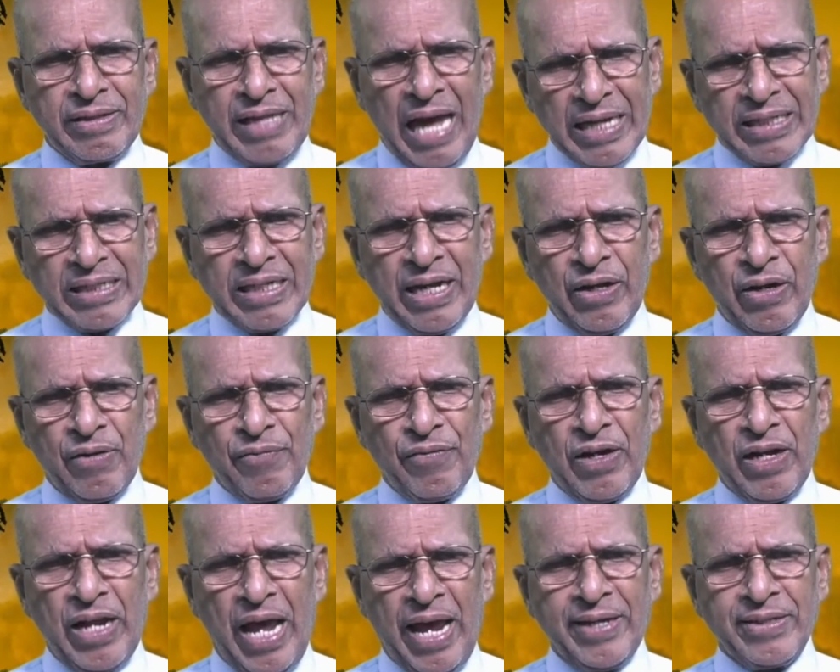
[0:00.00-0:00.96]
that kind of a
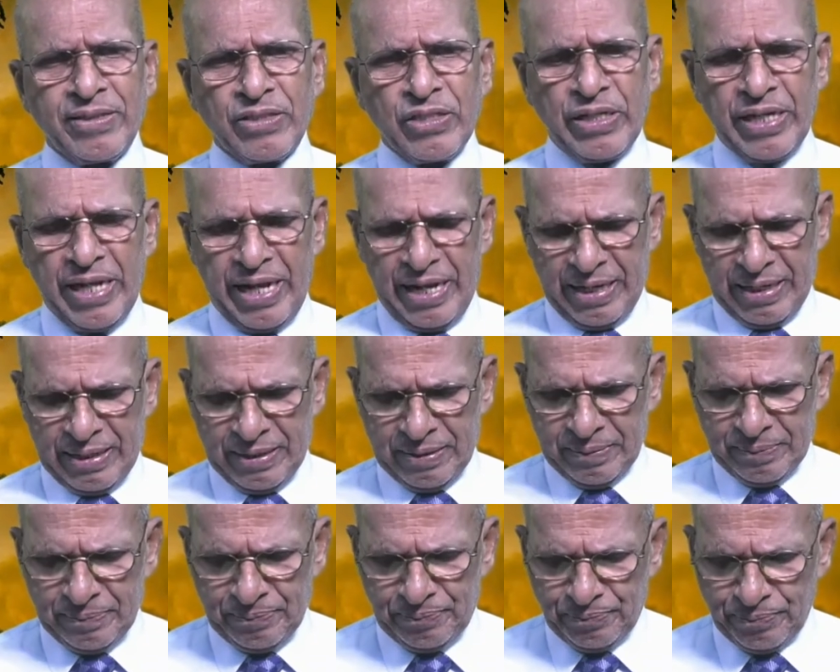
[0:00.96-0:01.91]
lion's den.
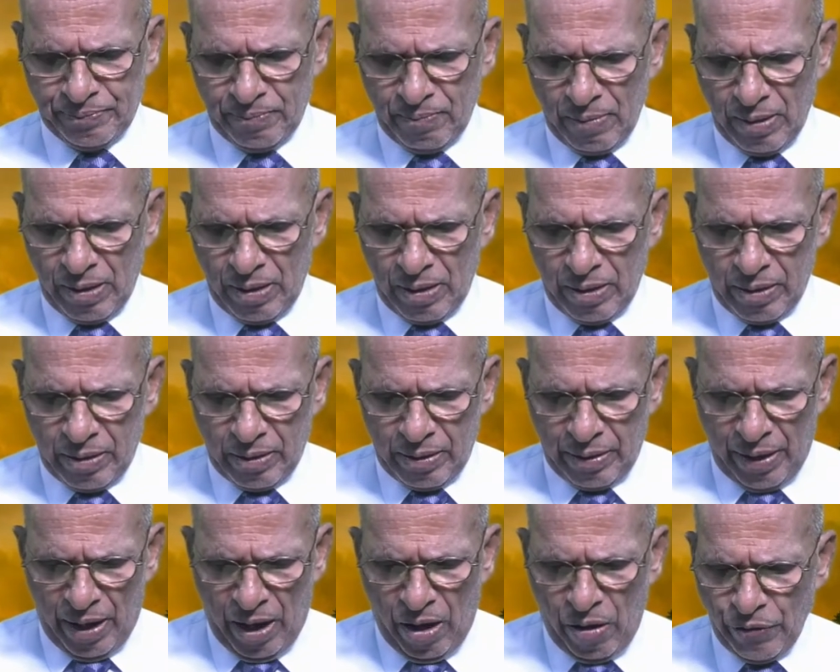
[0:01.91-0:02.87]

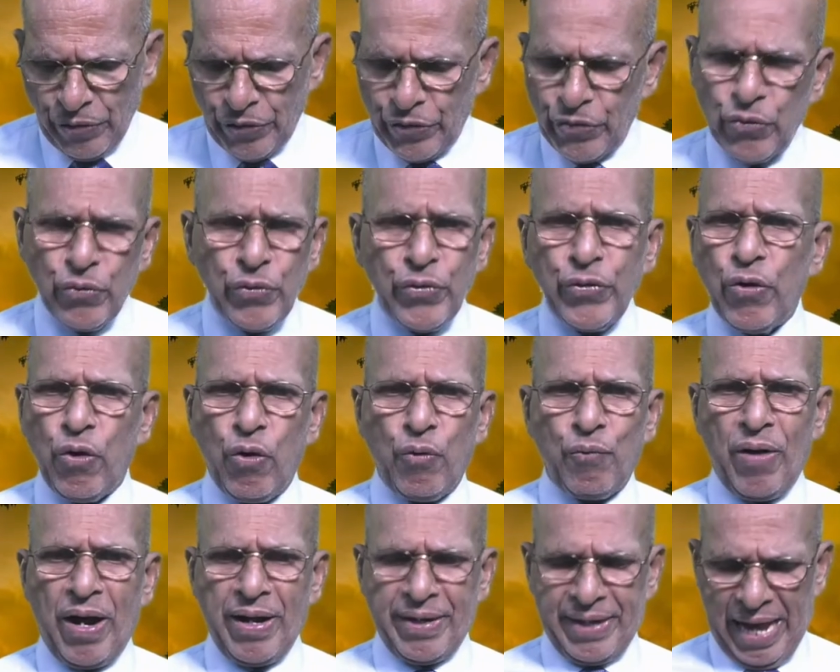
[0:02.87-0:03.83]
Now you know
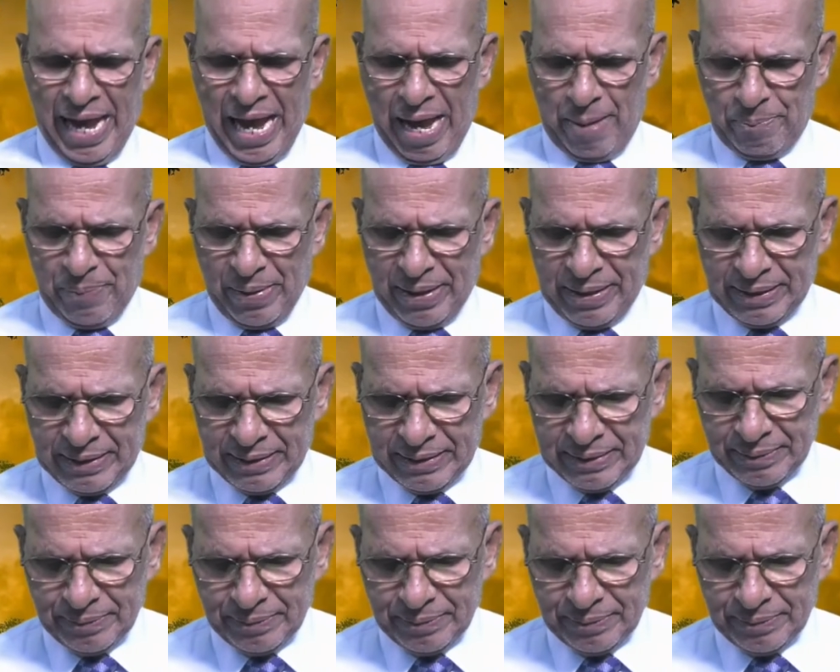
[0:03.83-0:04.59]
what happened.